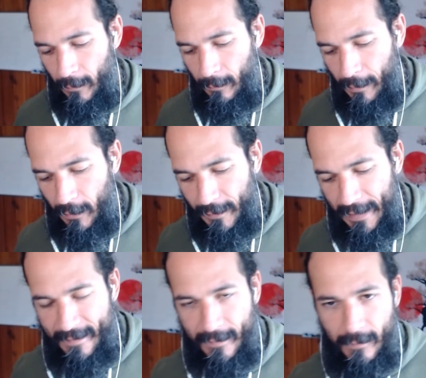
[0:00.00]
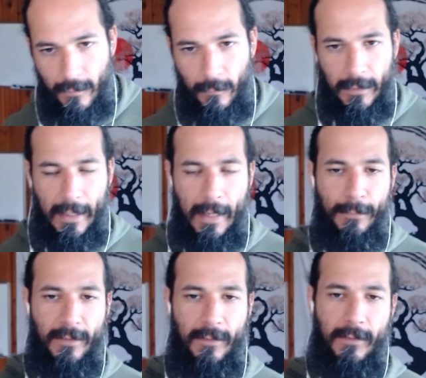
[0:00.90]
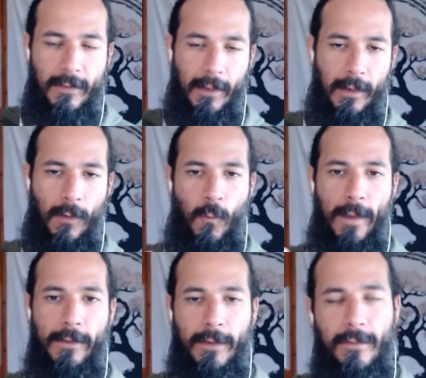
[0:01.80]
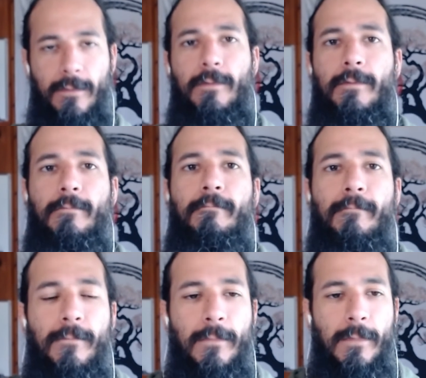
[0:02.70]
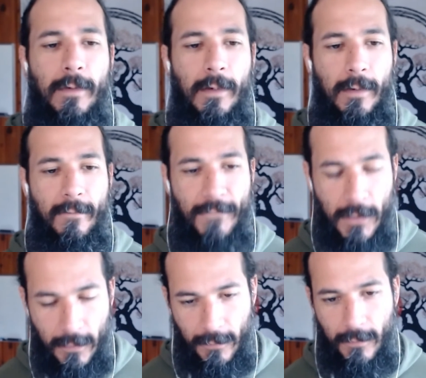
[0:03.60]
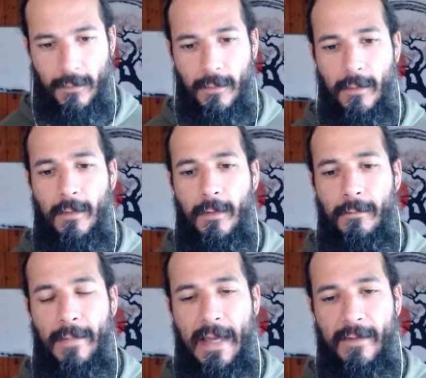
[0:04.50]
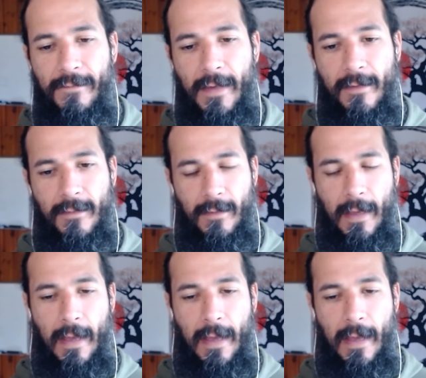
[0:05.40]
Because in essence, what happens is that awareness first manifests